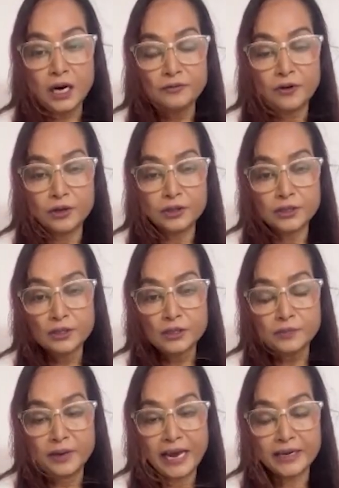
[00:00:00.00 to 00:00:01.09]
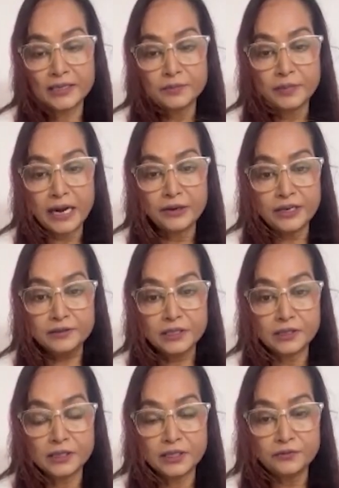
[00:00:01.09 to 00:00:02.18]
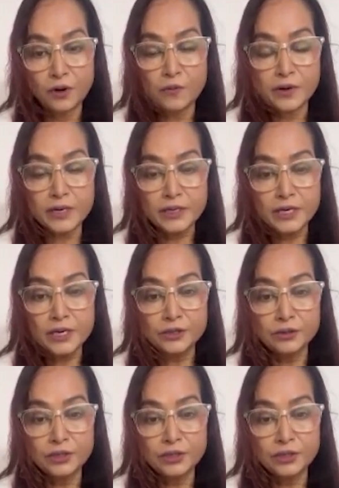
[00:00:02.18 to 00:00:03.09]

for this planet's biodiversity forward. So